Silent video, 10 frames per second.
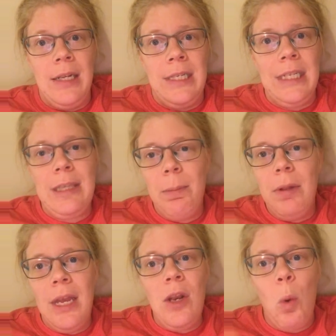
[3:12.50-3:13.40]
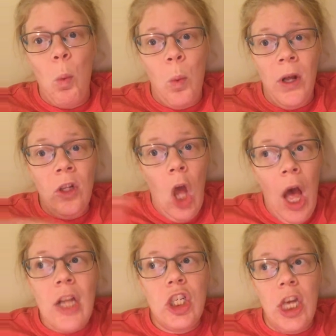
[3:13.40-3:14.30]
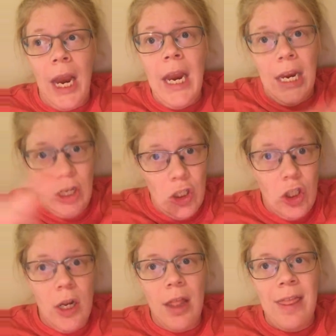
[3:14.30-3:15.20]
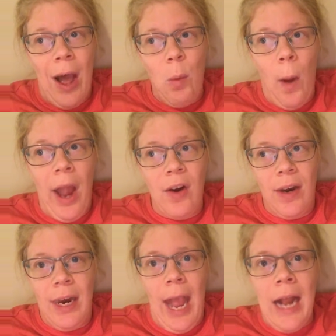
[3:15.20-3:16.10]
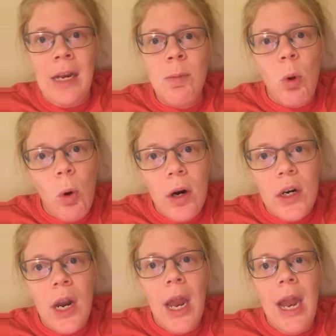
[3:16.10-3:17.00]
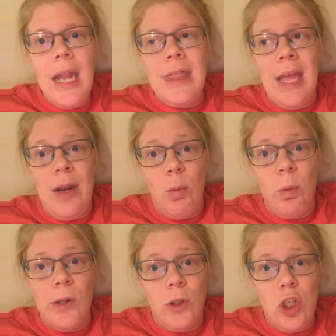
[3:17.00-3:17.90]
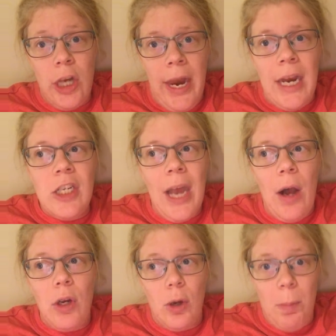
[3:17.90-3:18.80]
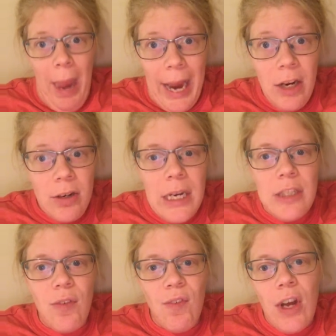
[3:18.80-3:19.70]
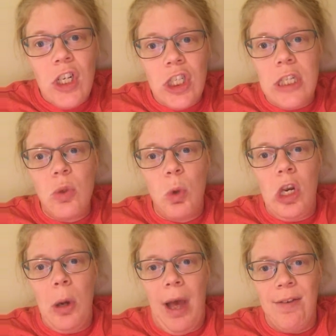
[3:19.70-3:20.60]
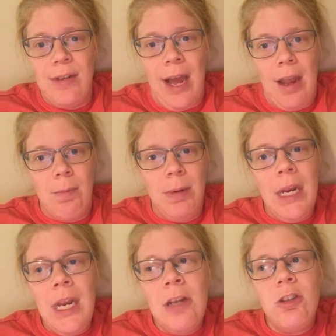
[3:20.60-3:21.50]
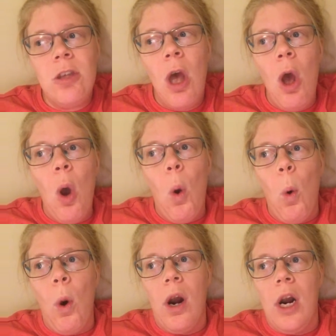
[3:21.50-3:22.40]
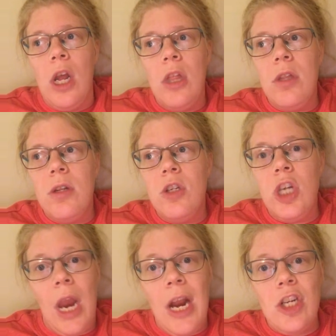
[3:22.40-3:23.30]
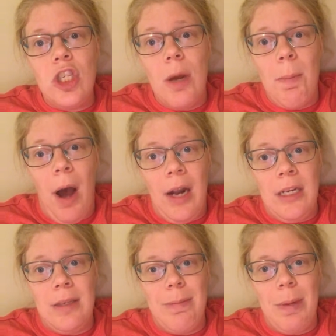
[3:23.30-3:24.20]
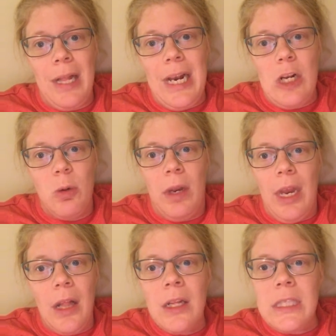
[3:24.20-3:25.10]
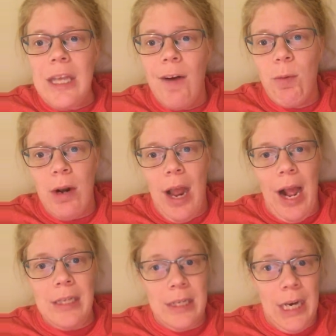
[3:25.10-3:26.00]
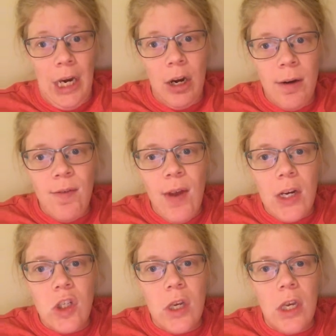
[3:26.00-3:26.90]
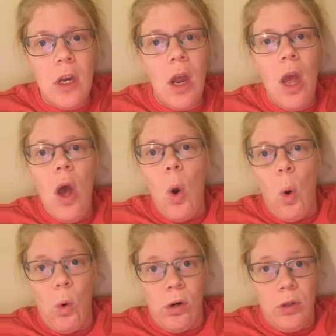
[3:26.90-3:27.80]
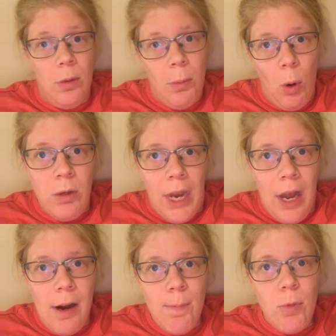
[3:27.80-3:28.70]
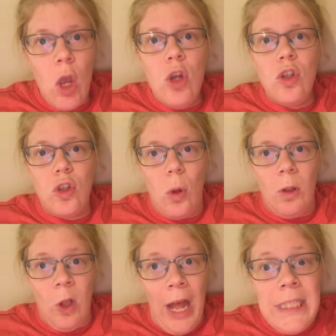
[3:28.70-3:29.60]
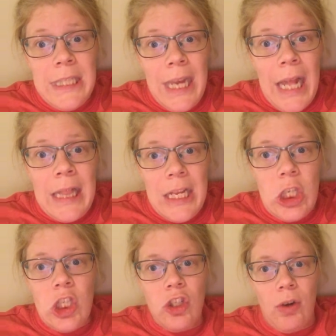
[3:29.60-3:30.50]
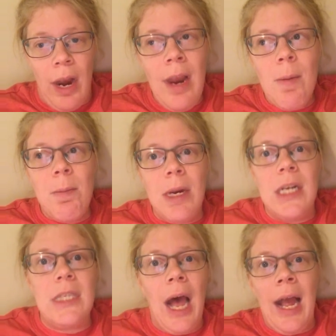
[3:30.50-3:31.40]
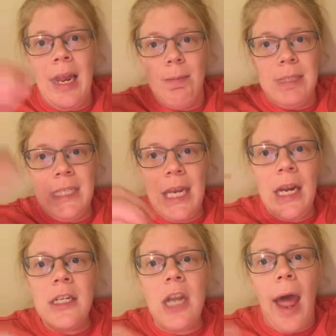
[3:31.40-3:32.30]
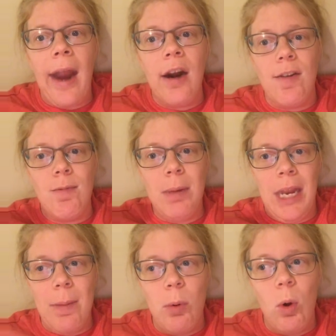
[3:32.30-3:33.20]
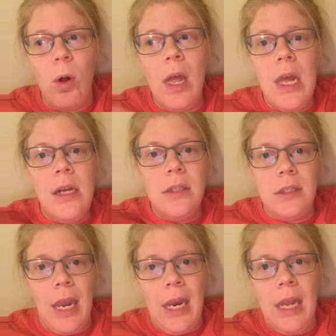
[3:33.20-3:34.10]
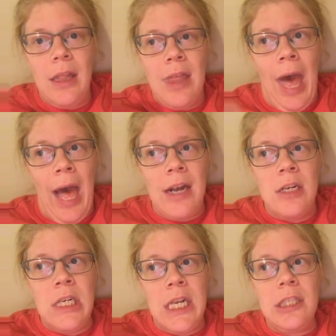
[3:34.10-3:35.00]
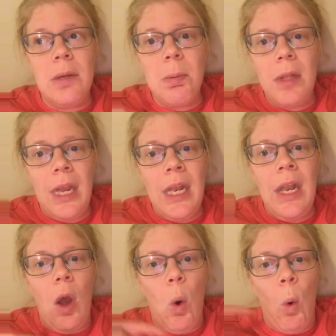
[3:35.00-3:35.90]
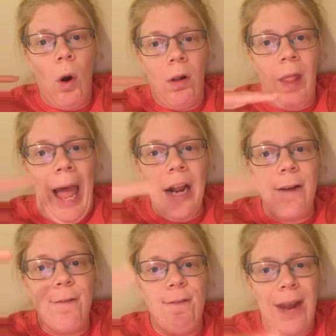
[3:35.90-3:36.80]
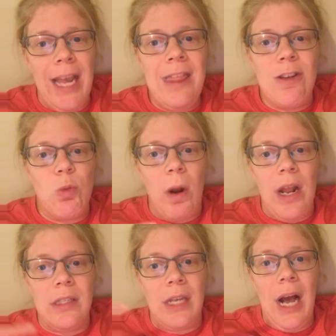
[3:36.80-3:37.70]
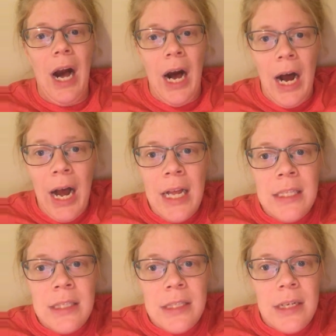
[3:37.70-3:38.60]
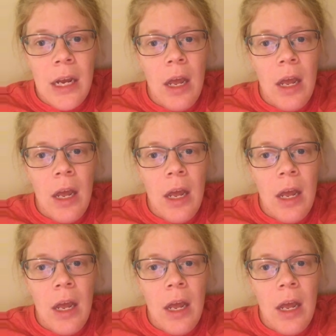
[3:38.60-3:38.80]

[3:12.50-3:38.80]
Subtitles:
discipline will not change that wiring any more than it will change how your pancreas functions when you have diabetes, or change the body's ability to heal itself when it has an ear infection or pneumonia. So let's get this straight, because I am sick and tired of people saying that discipline or lack of faith is what has caused